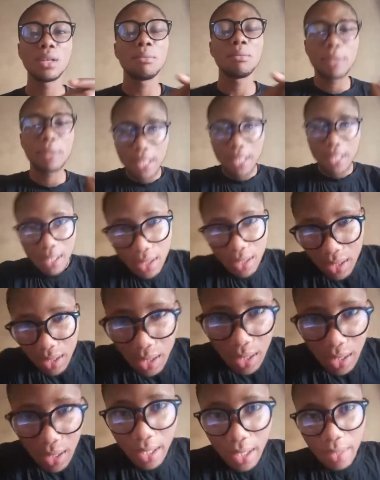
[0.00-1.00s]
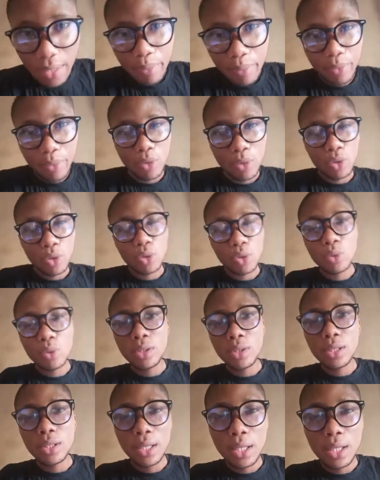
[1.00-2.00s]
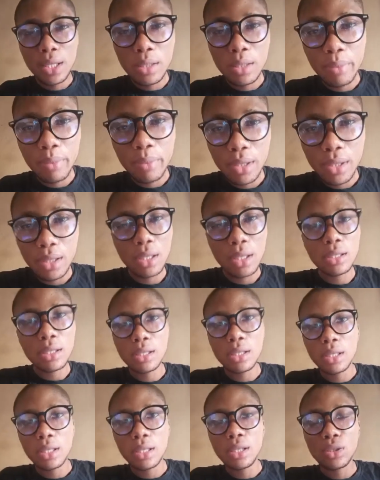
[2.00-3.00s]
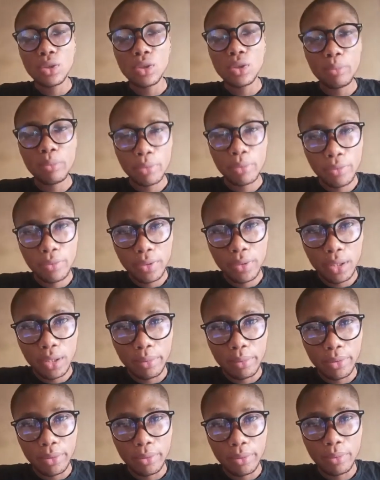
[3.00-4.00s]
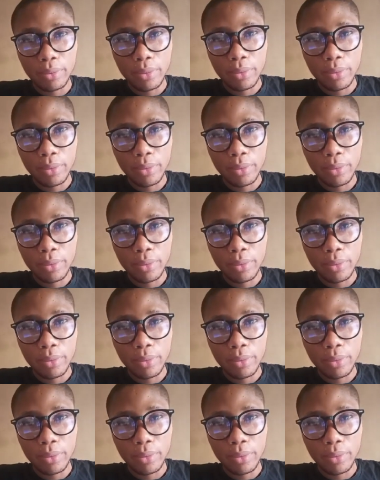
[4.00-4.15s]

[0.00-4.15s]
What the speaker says: Please, don't say this business is not profitable.